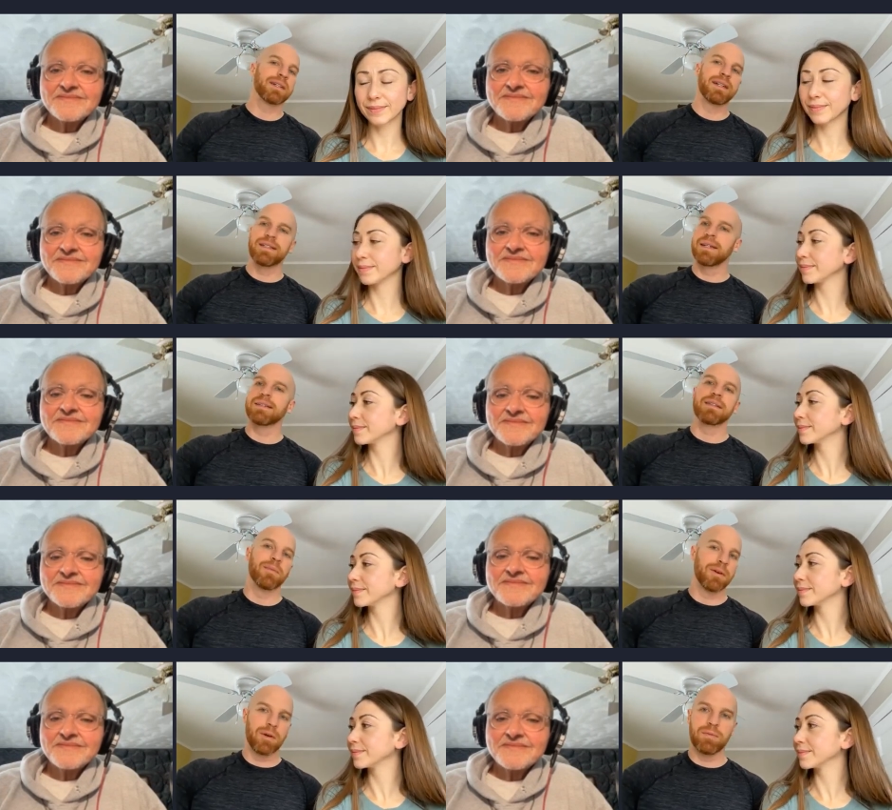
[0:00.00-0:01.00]
Speaker 1: is going to teach
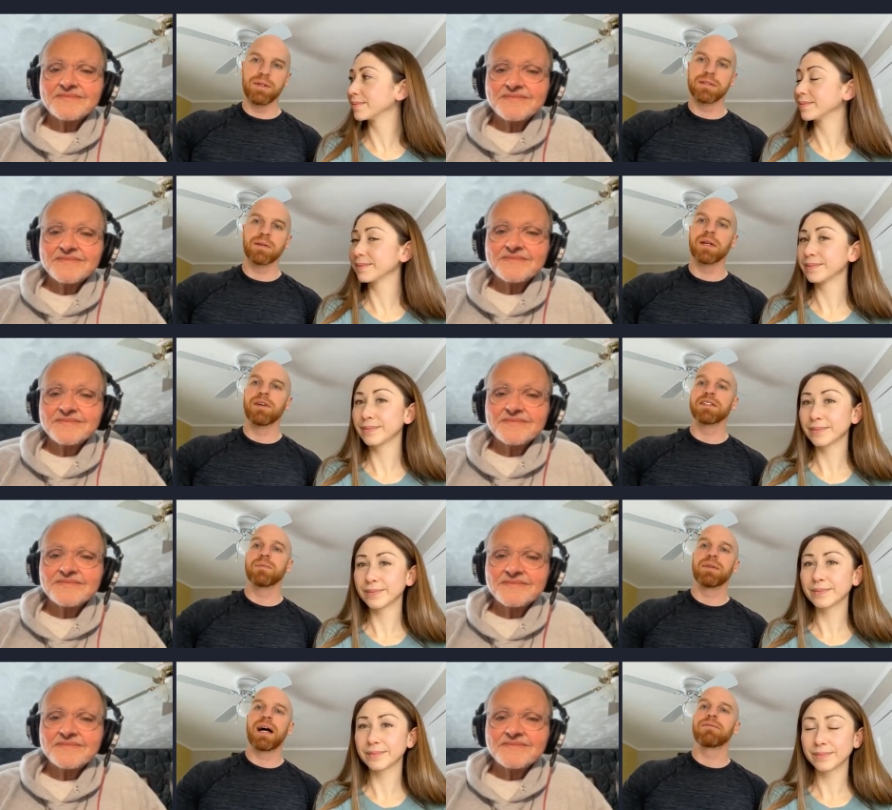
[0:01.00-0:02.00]
someone, hopefully. So giving
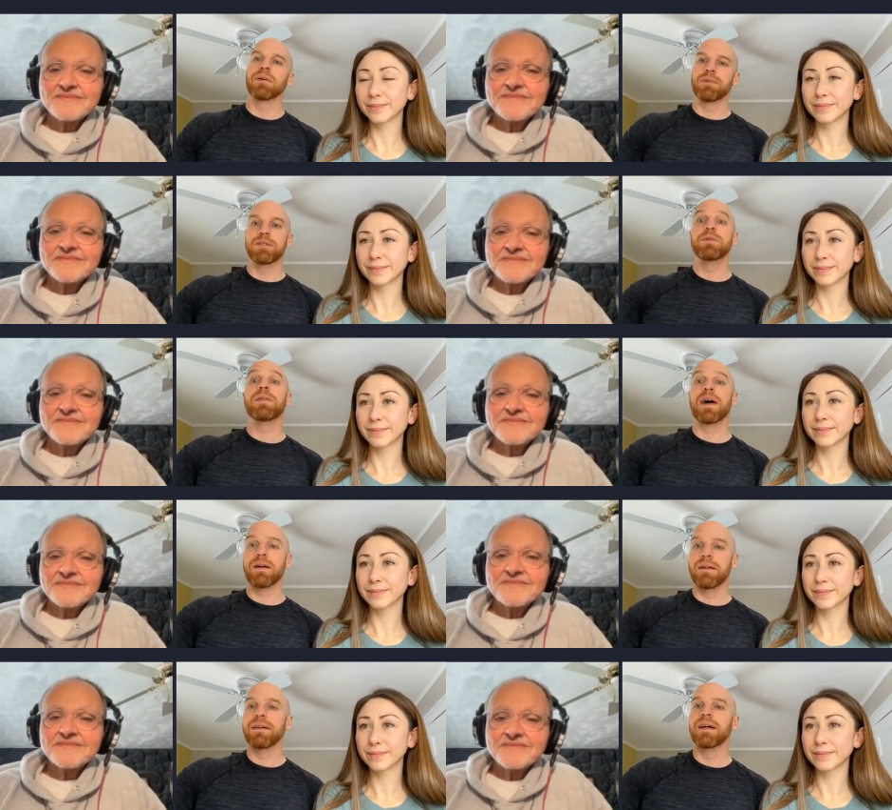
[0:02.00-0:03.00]
us the platform to do
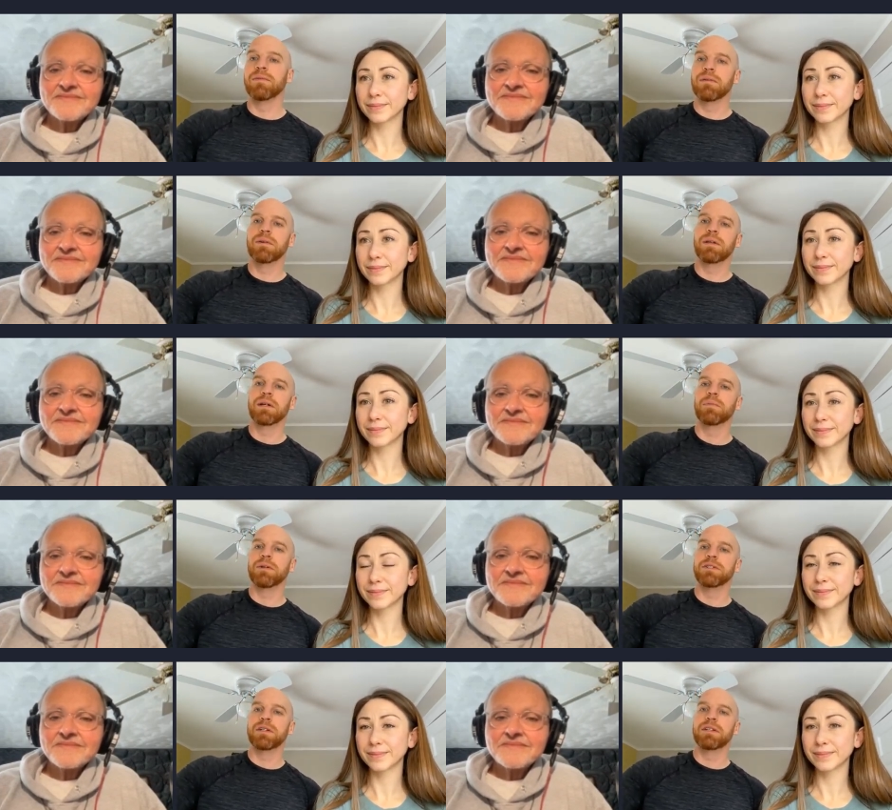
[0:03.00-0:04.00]
that on, Dave, we're really
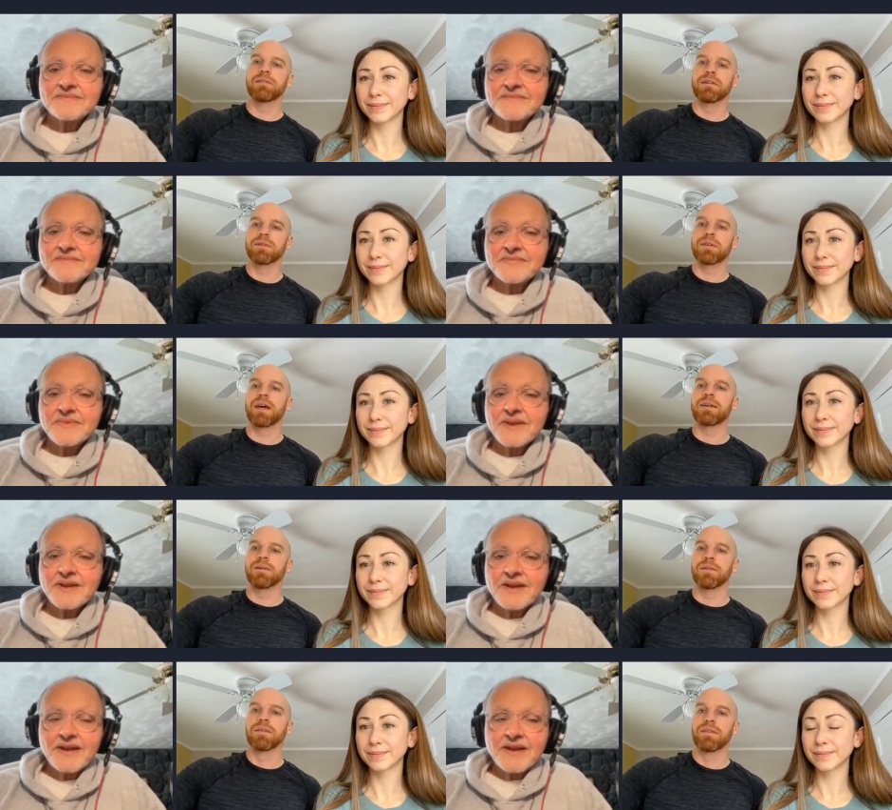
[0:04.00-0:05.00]
appreciative of. So
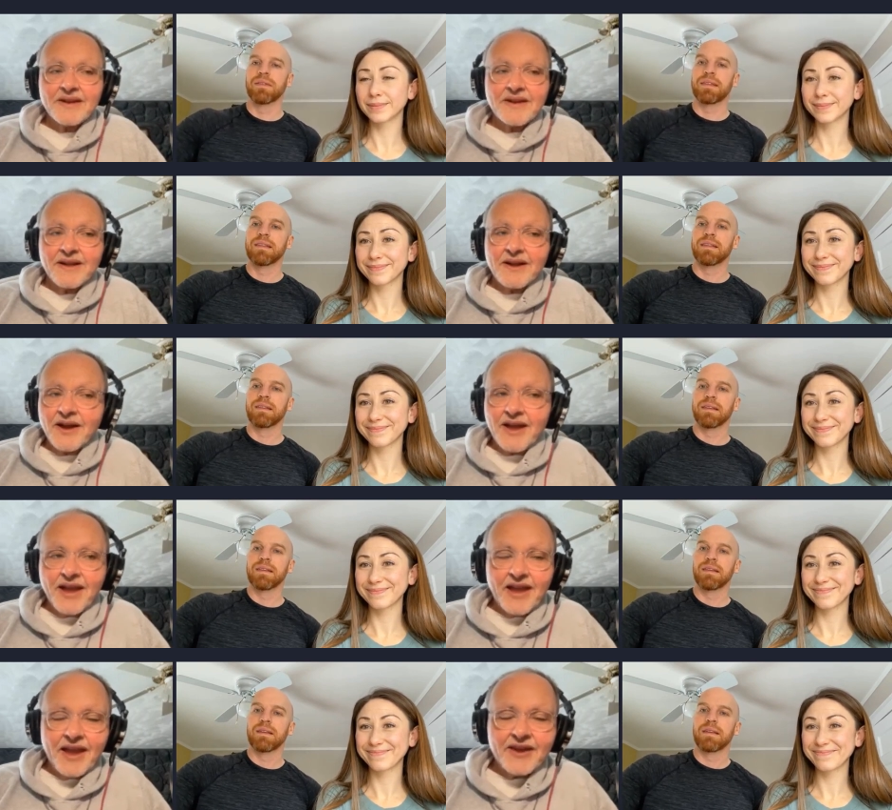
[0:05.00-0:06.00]
thank you.
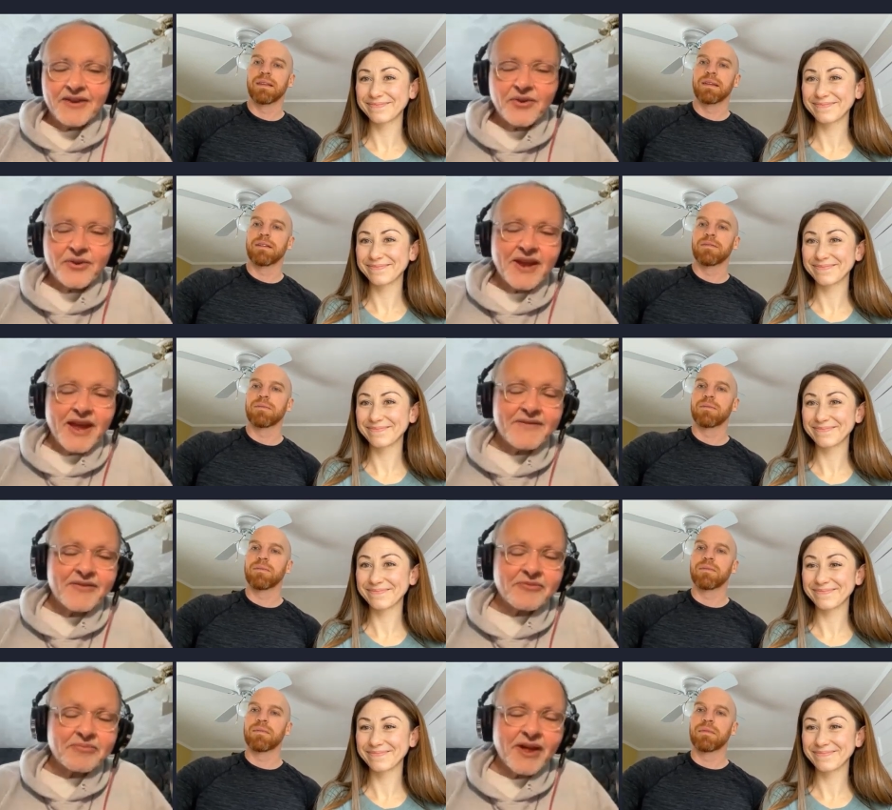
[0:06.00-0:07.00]
Speaker 2: And you can
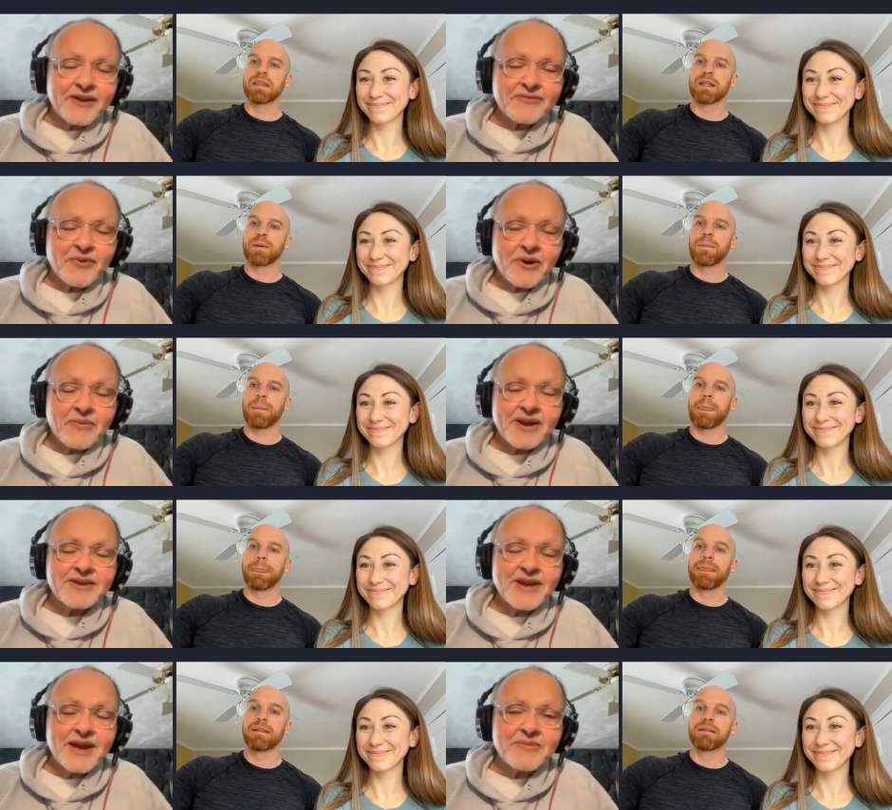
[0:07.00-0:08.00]
have this platform
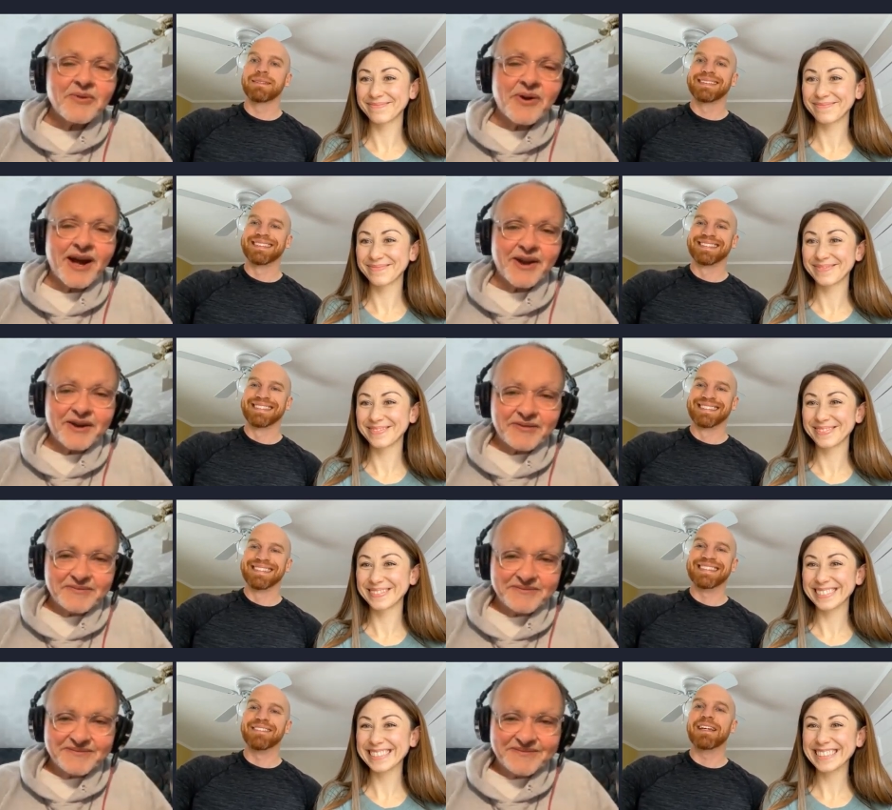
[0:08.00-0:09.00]
anytime you want.
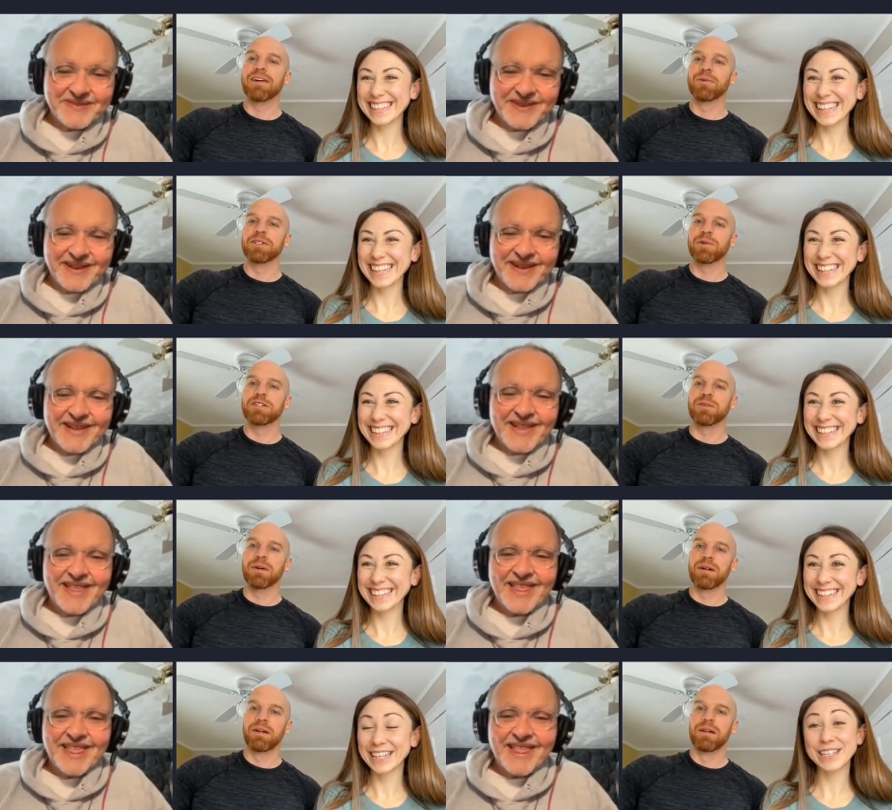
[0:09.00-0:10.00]
You careful what you
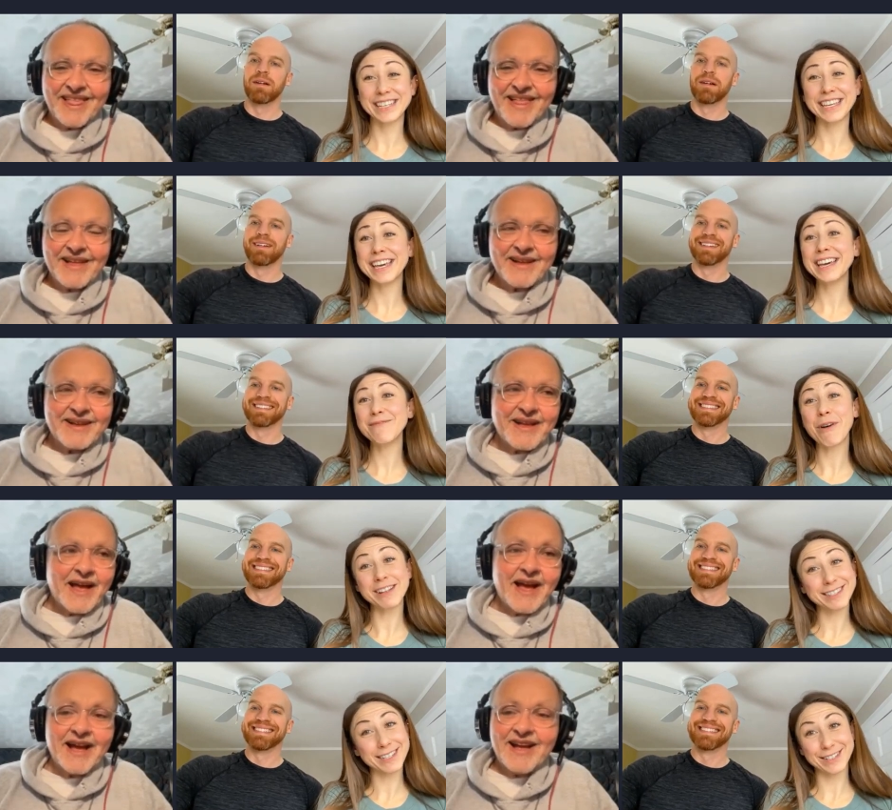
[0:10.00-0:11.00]
wish for.
Speaker 3: Uh, he
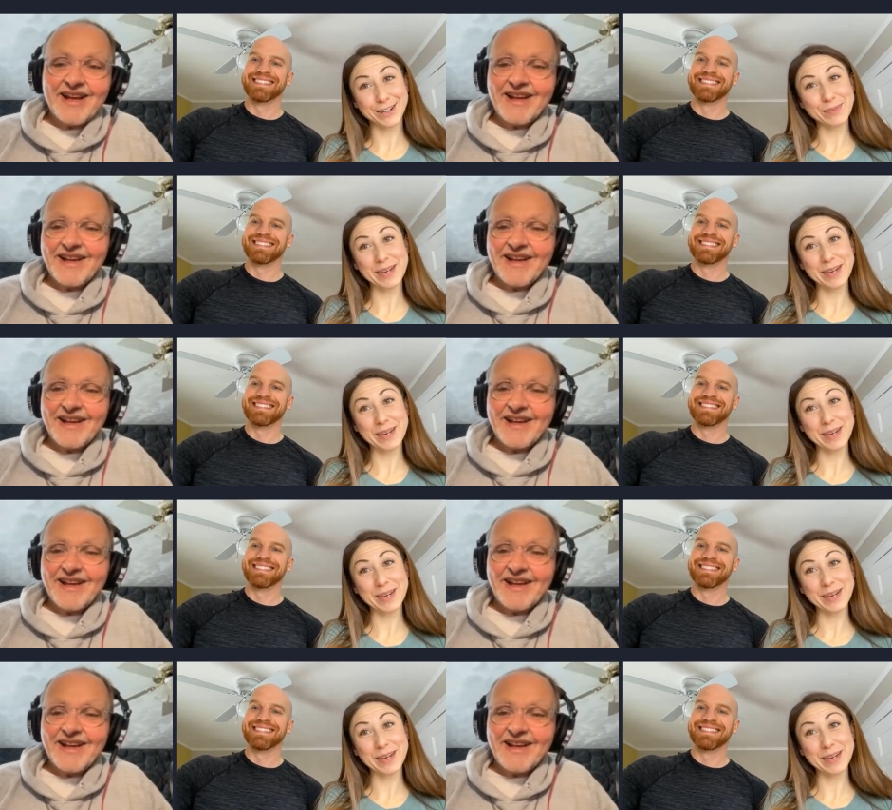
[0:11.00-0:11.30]
wants to start a